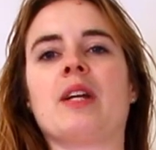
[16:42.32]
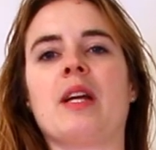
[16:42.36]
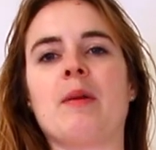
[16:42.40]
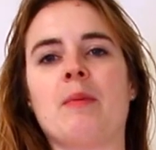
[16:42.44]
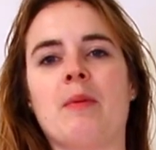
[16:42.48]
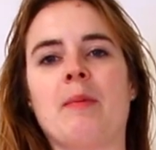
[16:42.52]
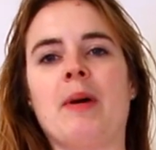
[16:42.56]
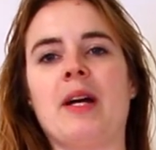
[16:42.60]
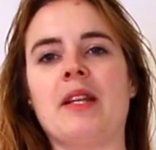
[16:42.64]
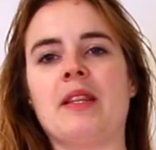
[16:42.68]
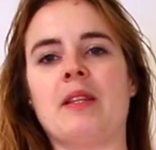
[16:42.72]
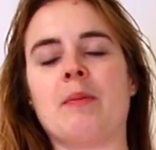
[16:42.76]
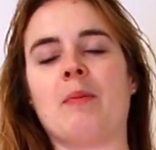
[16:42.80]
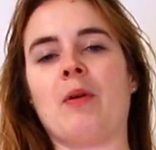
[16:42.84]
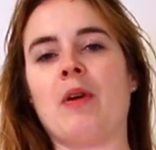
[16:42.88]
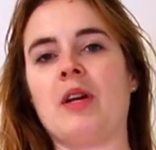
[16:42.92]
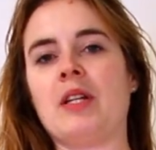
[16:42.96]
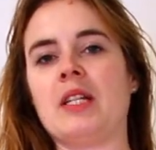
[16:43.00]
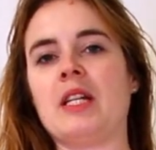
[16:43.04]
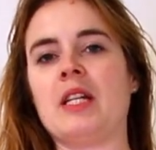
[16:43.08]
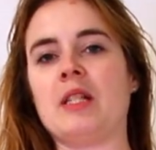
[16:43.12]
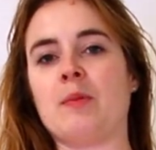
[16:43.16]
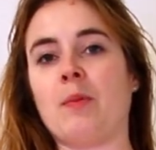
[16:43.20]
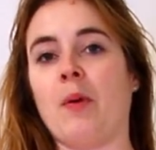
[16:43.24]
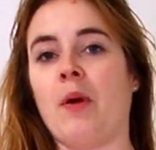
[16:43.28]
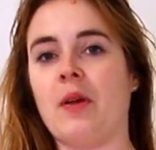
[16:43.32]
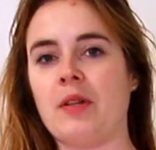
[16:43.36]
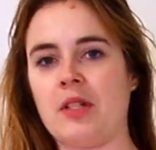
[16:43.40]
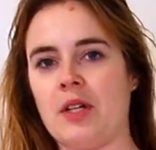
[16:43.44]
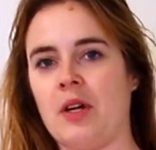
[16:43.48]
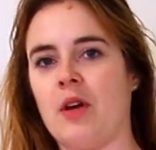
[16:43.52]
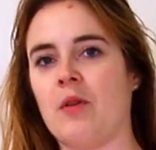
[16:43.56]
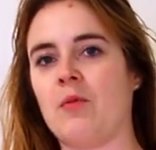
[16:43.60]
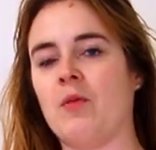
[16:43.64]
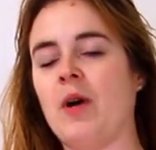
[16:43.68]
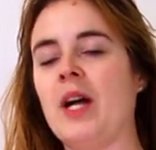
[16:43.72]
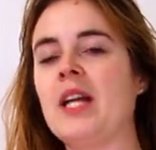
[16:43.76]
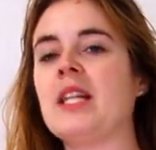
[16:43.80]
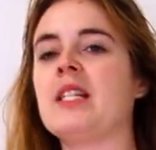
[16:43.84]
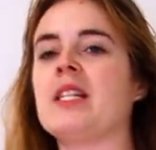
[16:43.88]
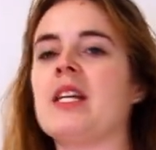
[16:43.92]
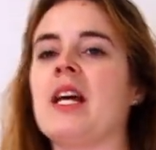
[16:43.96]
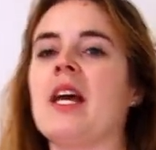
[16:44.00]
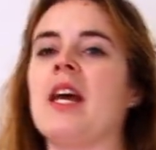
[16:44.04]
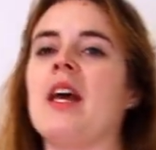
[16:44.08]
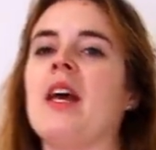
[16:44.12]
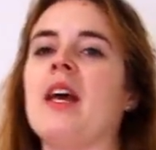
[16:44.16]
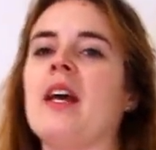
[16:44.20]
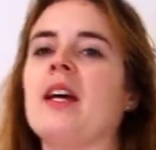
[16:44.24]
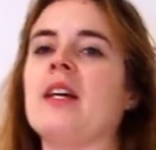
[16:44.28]
keep in mind, the print is printed on white.
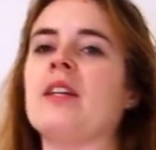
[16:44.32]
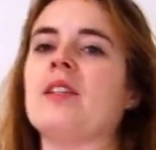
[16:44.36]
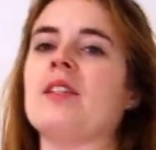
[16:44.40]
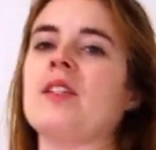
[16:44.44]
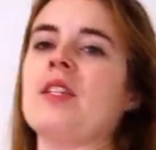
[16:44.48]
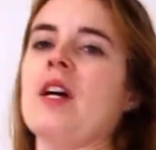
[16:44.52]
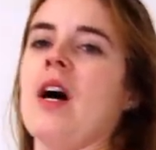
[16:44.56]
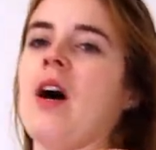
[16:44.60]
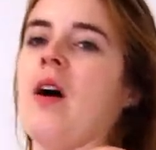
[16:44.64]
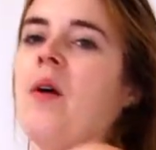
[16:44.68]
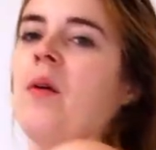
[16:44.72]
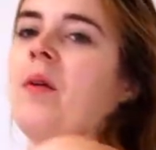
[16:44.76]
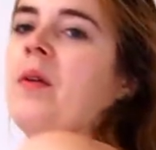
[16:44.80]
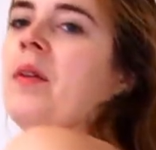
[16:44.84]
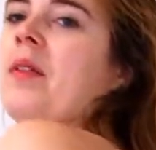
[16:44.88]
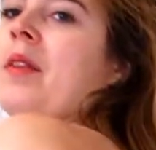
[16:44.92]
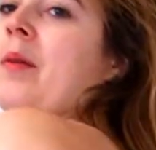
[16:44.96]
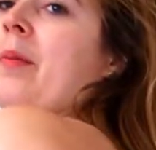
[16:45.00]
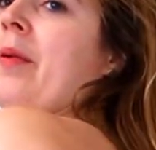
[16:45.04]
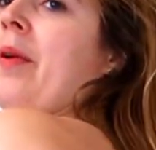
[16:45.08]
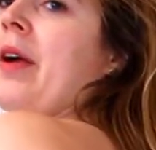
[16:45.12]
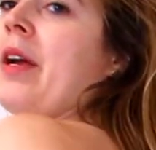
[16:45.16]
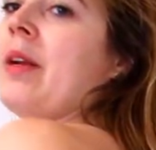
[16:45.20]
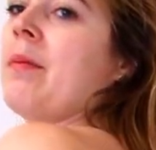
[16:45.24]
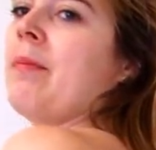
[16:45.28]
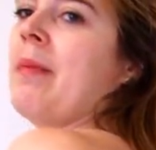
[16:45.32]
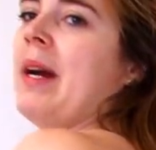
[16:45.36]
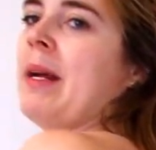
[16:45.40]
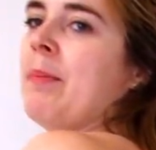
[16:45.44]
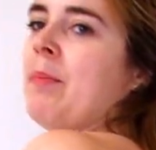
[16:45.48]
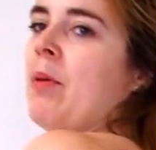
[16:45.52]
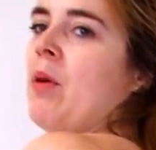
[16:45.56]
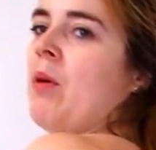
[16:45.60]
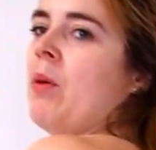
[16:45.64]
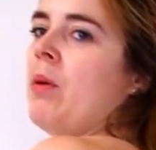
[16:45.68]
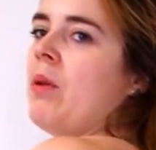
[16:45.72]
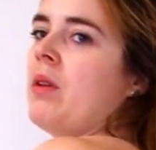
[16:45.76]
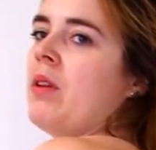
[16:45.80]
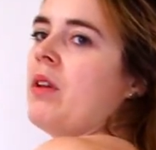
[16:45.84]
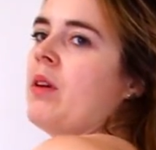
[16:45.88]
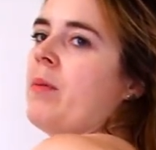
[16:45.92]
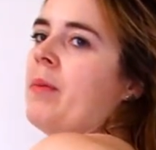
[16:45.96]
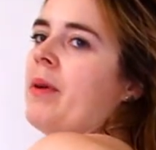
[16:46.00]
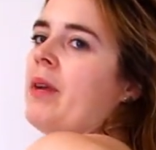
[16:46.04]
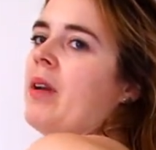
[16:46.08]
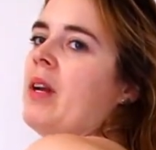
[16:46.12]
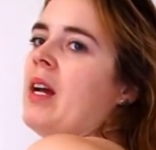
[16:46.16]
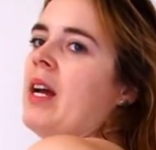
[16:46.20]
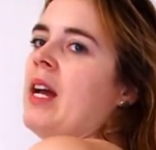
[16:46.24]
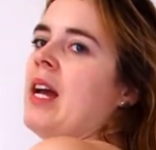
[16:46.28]
So the print might pull a little
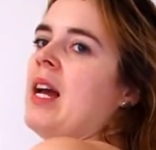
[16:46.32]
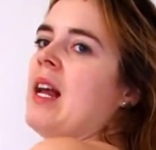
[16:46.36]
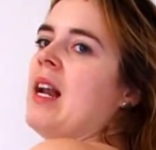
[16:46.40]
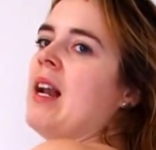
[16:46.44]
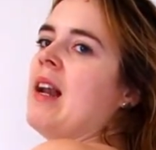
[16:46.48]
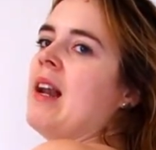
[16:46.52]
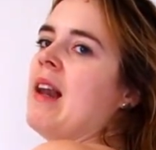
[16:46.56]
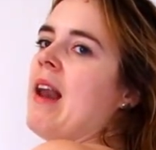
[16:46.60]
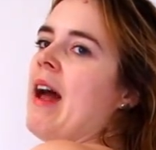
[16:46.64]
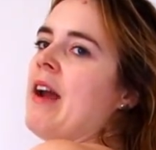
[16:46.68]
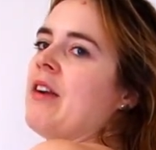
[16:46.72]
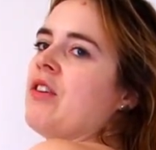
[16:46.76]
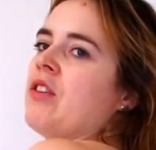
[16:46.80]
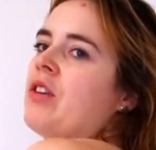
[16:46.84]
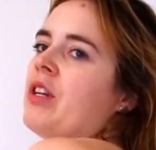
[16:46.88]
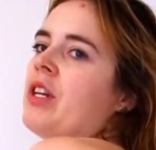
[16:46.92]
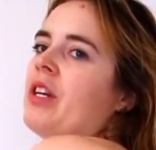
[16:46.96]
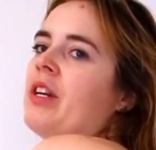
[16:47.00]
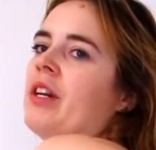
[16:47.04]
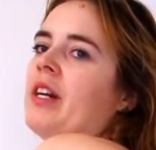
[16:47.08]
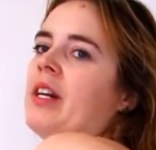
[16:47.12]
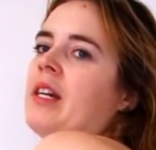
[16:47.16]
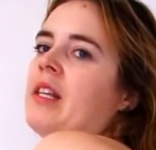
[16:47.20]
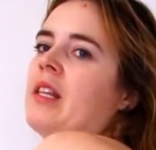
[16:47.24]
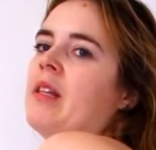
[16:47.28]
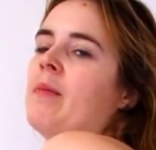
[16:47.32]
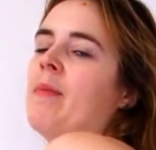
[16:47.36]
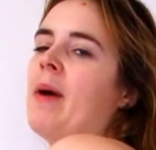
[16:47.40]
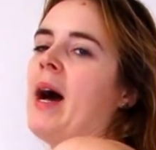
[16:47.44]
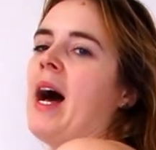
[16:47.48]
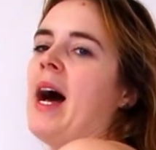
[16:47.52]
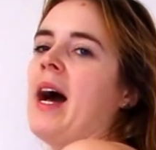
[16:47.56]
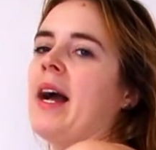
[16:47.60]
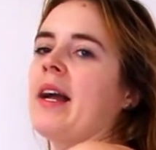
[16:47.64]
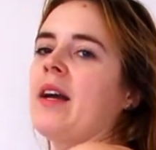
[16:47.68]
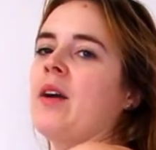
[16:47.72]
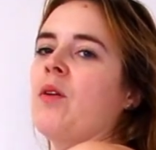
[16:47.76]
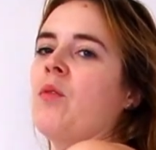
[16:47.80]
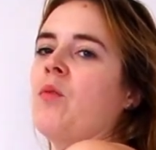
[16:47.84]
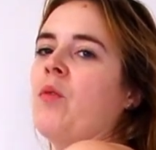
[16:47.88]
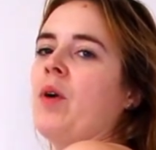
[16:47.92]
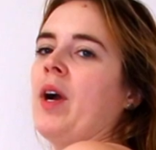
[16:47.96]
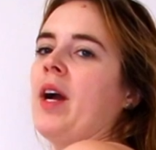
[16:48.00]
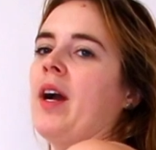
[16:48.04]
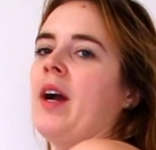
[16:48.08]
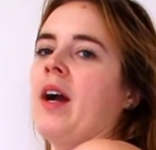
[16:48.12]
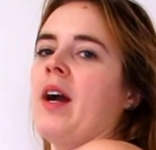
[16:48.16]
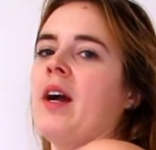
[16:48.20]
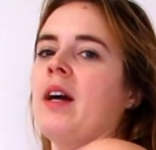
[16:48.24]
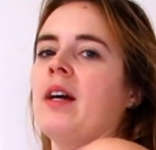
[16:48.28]
bit lighter here in the bag
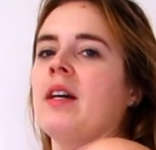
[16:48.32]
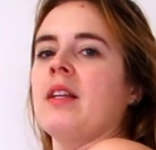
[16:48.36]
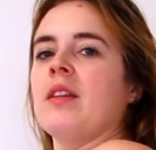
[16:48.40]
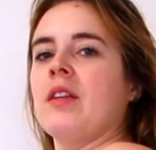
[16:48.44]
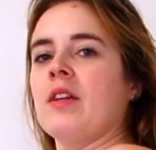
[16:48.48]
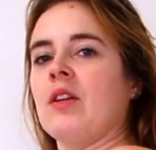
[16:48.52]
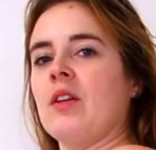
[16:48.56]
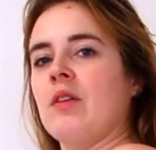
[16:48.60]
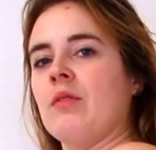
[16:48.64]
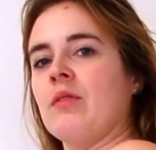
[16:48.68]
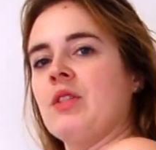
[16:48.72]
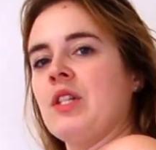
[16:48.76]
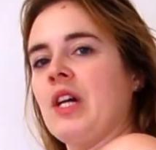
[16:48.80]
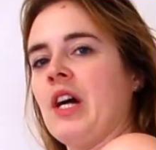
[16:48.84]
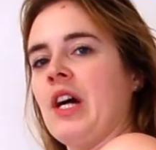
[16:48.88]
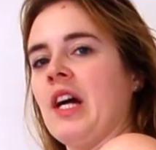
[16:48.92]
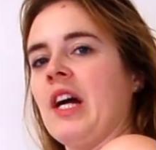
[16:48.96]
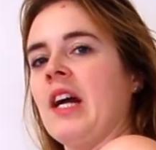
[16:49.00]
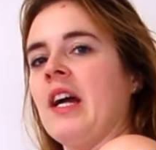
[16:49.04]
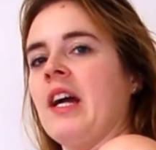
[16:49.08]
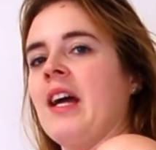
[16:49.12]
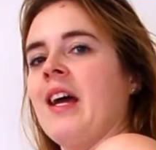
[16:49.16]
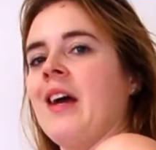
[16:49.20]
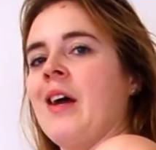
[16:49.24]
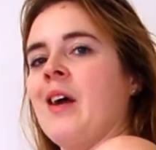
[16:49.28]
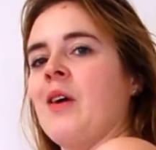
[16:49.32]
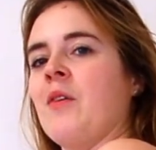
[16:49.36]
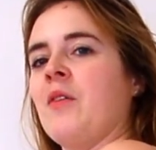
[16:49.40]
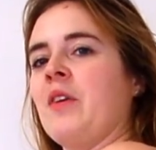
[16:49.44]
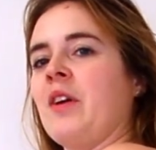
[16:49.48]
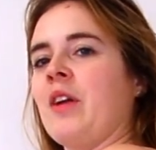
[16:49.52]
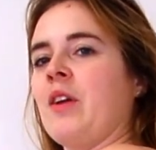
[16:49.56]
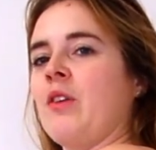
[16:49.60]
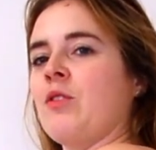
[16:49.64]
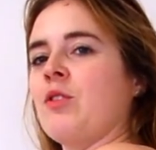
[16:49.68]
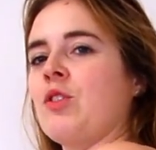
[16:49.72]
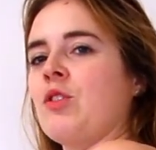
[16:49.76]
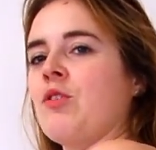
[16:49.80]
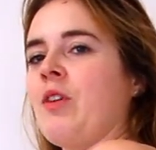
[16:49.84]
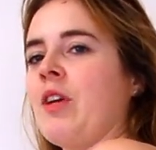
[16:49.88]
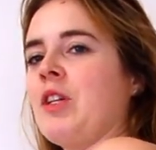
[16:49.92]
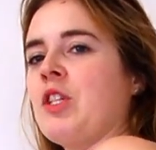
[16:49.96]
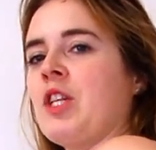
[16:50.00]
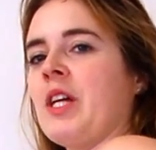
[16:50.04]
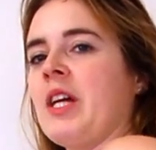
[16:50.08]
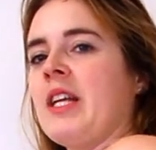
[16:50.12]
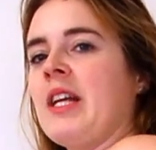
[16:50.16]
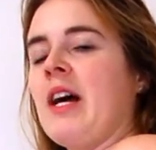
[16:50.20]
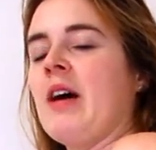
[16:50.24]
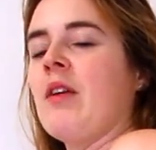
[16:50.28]
where the glutes are, where you're
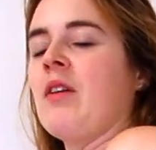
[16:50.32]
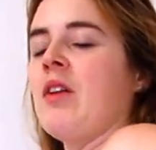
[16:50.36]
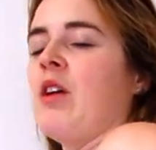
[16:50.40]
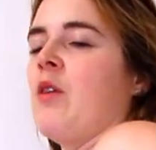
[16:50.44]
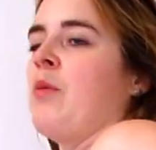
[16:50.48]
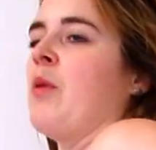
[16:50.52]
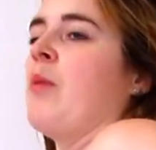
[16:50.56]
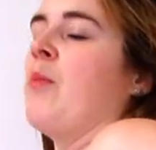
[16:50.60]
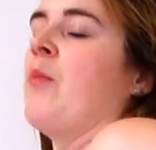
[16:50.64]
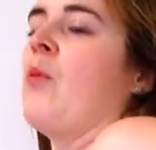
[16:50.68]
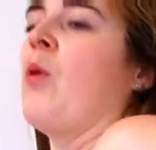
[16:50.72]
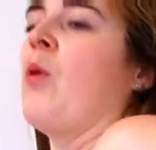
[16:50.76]
stretching it out a little bit